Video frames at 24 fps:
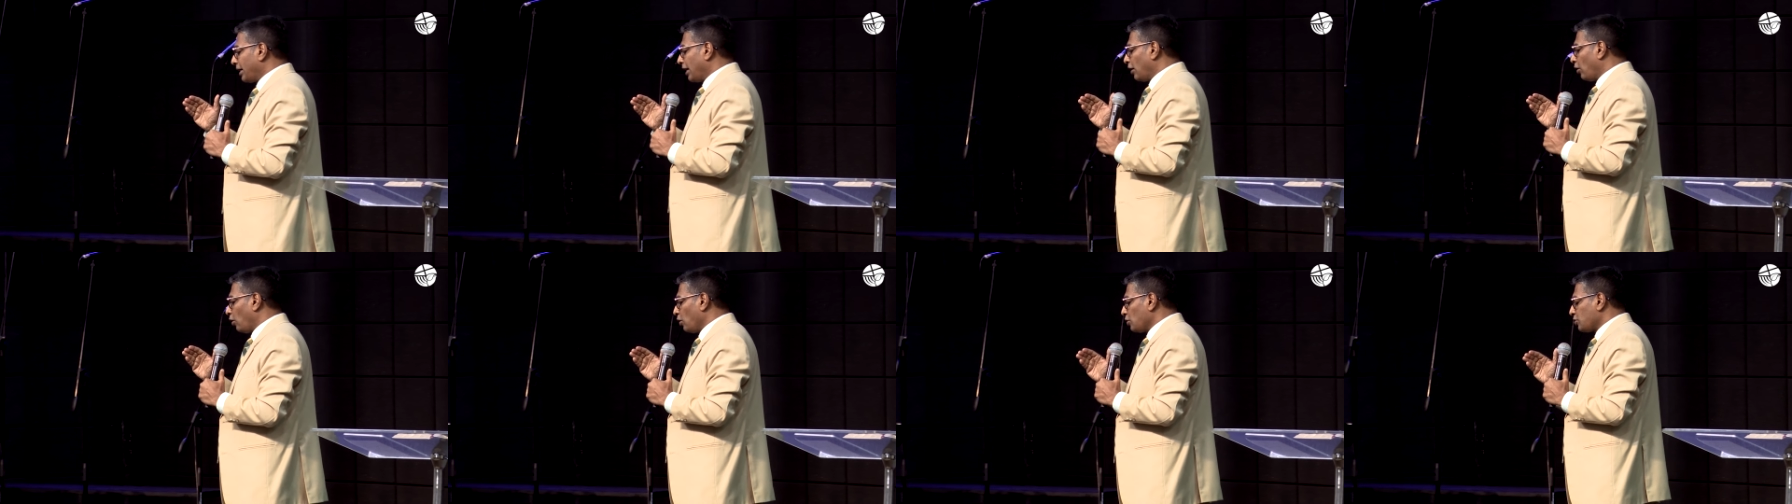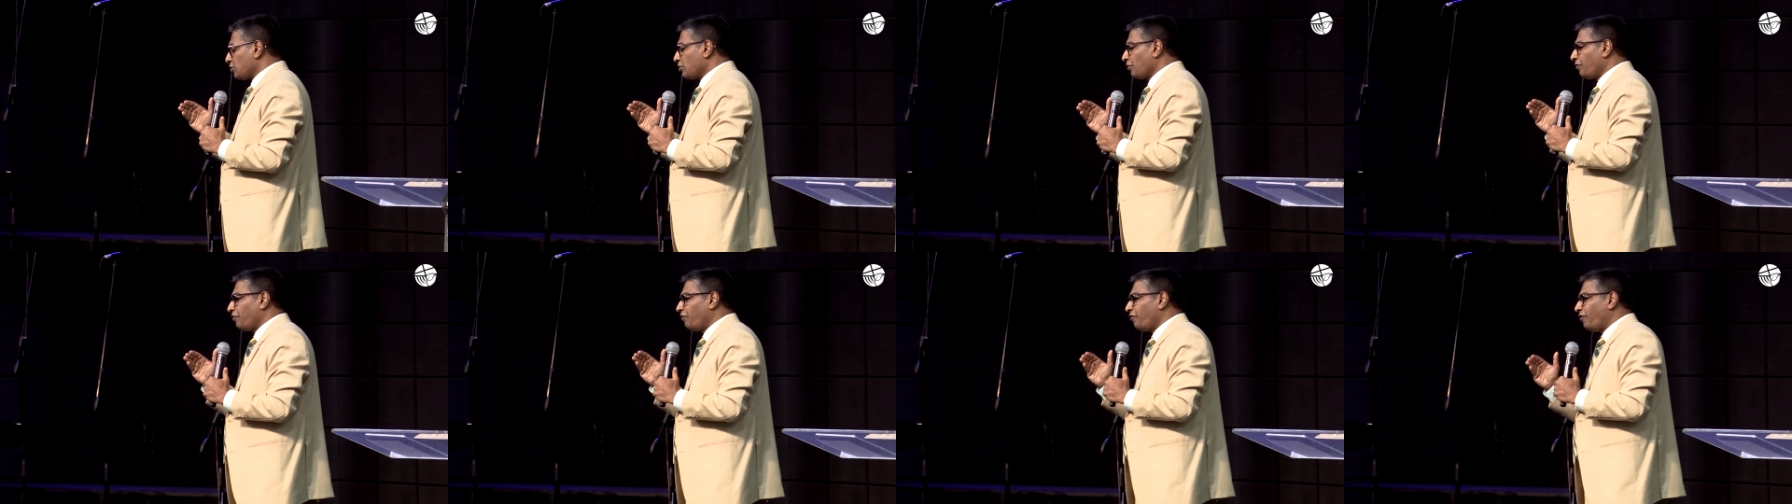can
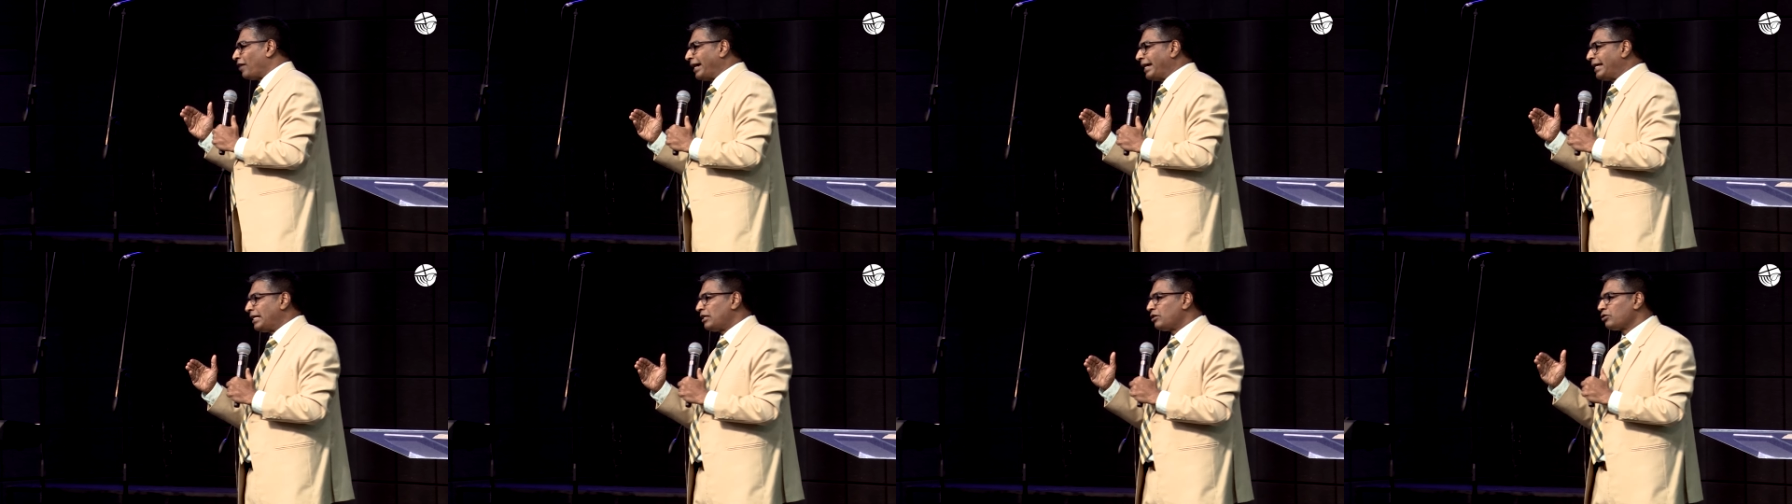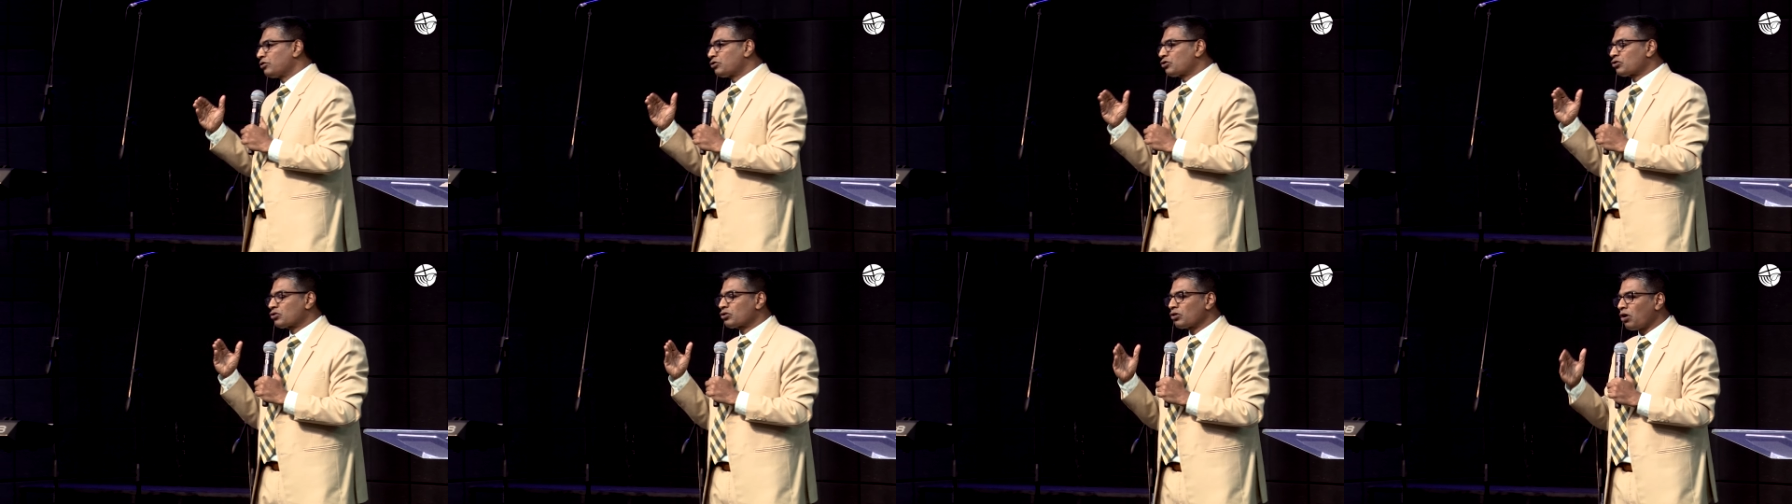also find
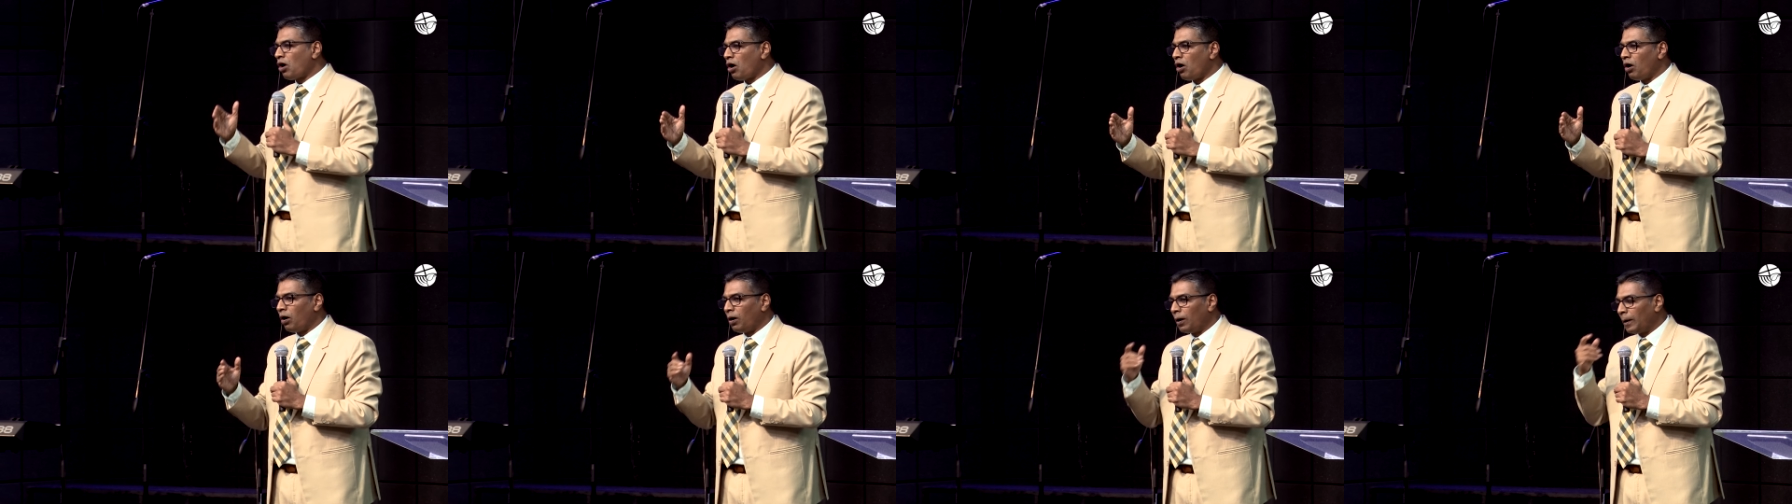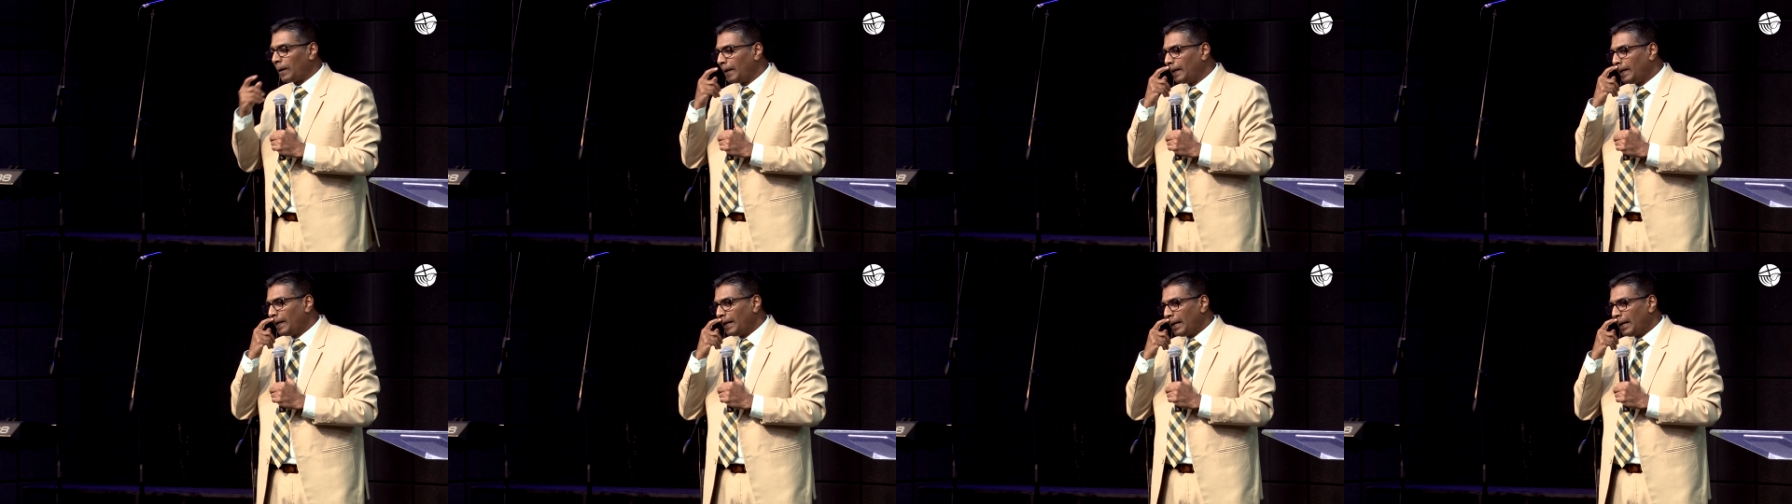Saul